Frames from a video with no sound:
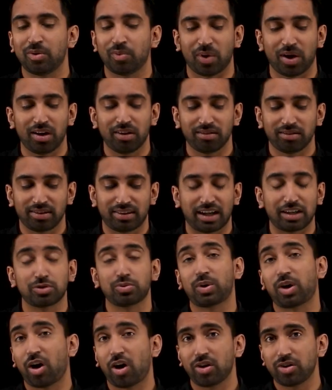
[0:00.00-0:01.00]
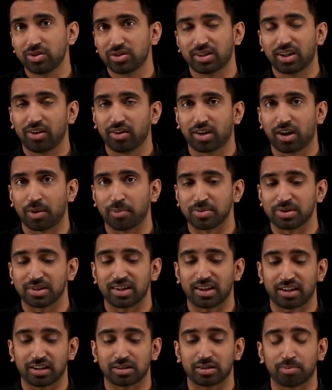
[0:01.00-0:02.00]
Well, that's where autoscale comes
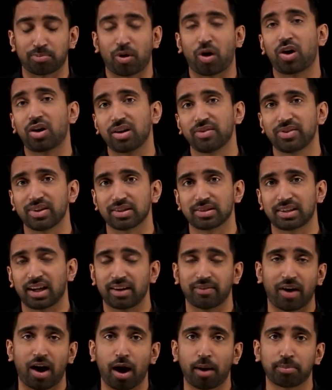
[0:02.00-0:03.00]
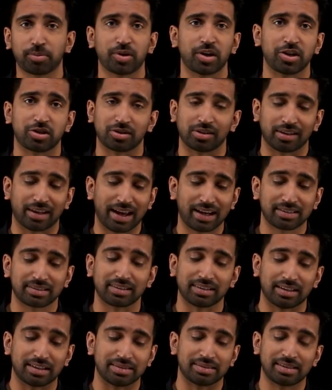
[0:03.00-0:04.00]
in, and it's a part of this kind of operational
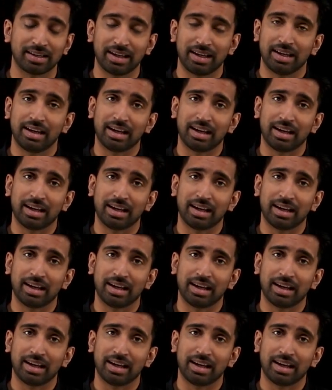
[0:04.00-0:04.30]
excellence